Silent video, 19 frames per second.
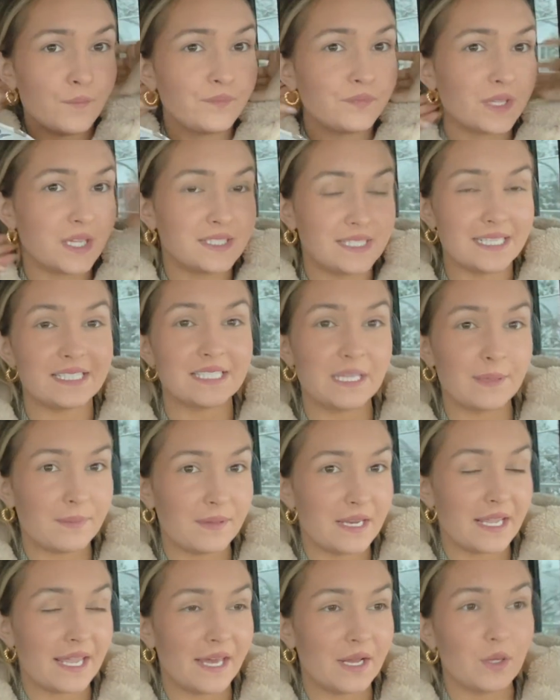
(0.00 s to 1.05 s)
They sleep in
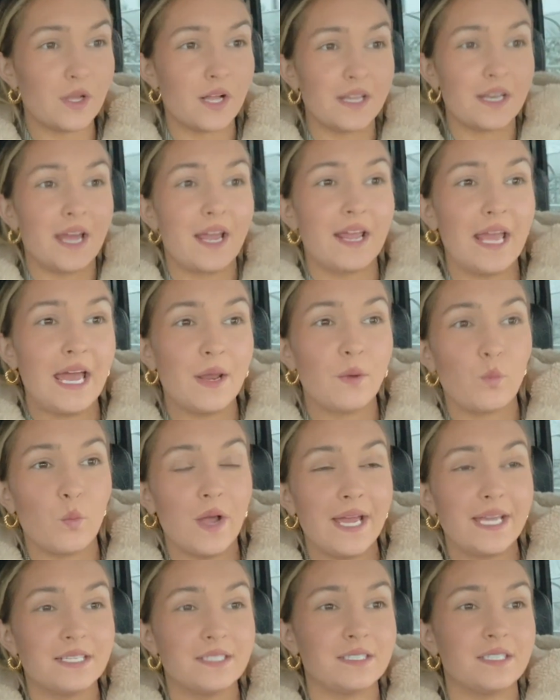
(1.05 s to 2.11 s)
a kennel at night and
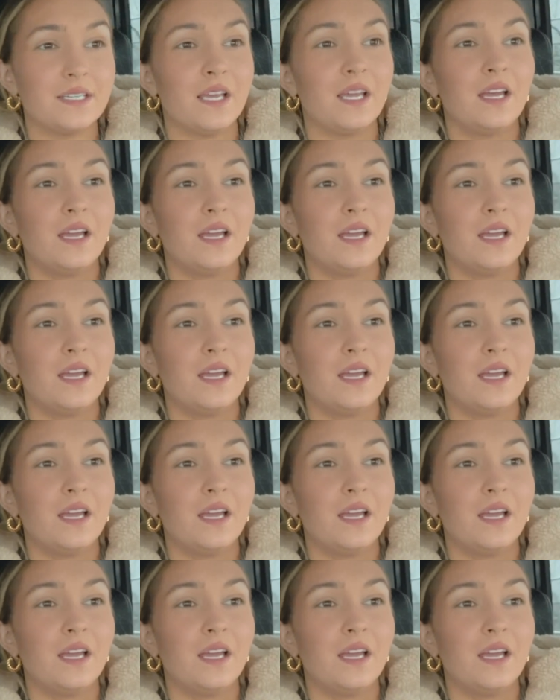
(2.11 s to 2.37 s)
when